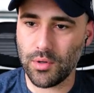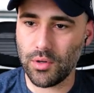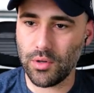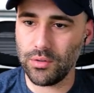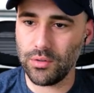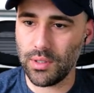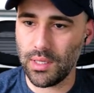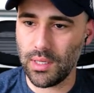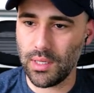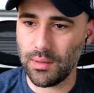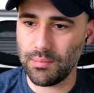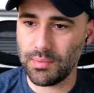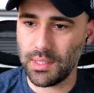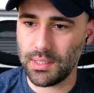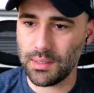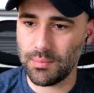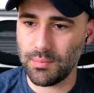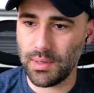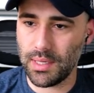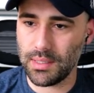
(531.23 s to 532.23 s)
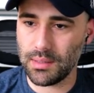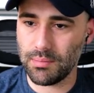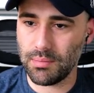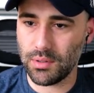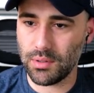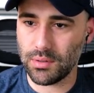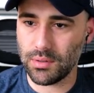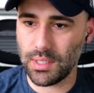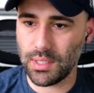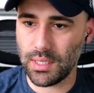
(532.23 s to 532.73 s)
to keep these beds
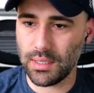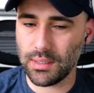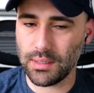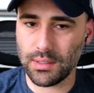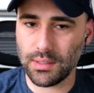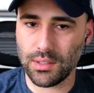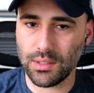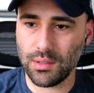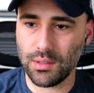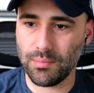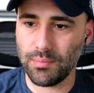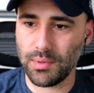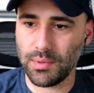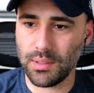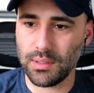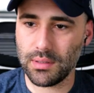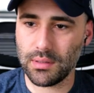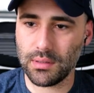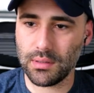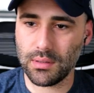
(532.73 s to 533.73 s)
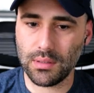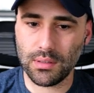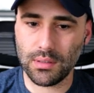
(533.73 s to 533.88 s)
because they are the cheapest.